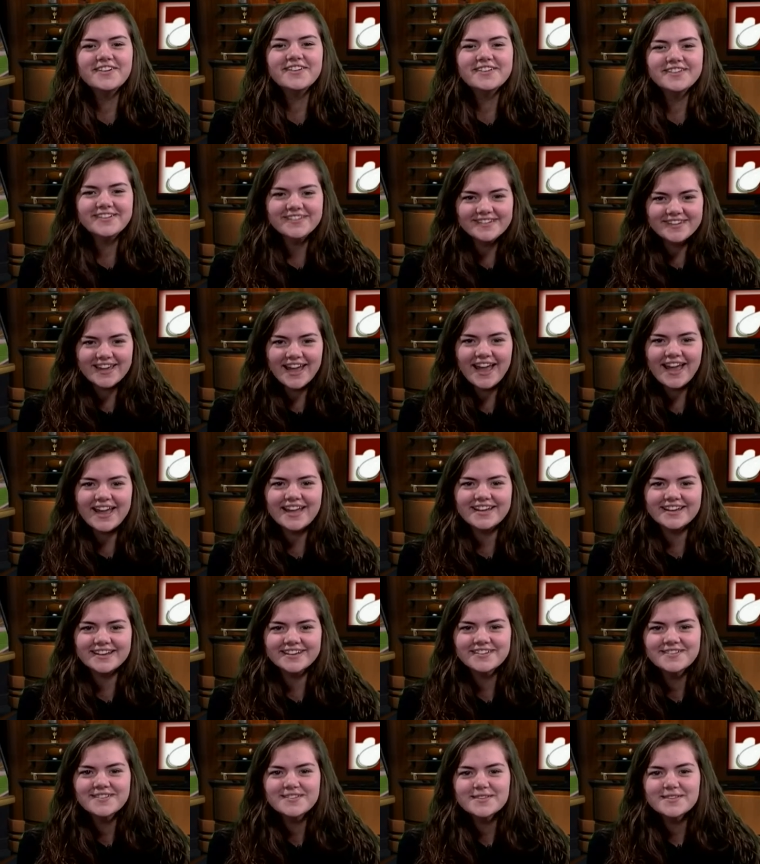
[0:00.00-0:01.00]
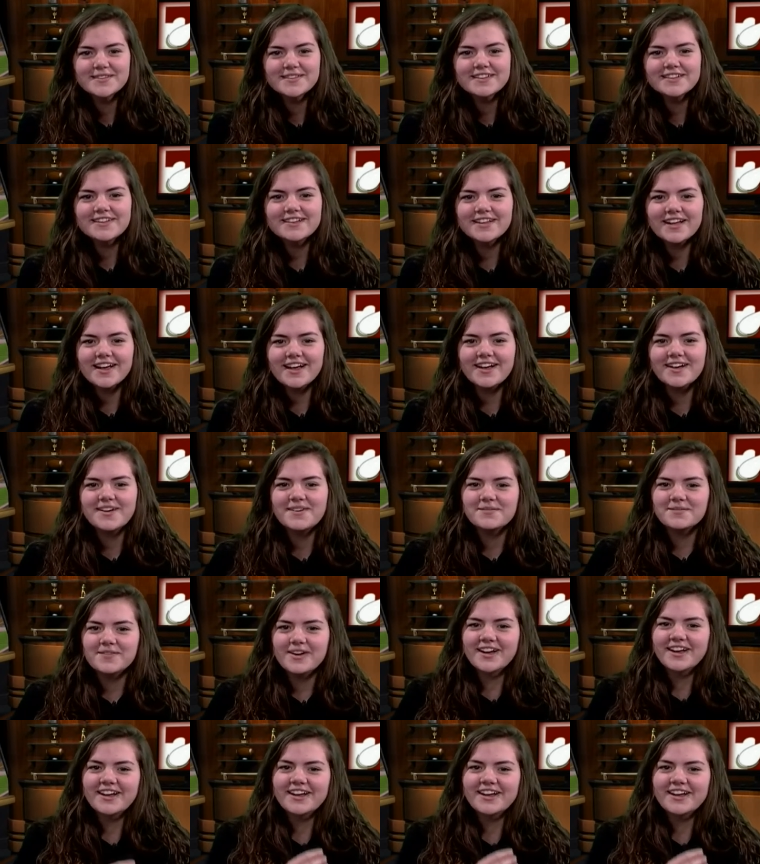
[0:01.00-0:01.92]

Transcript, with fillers: okay. Um,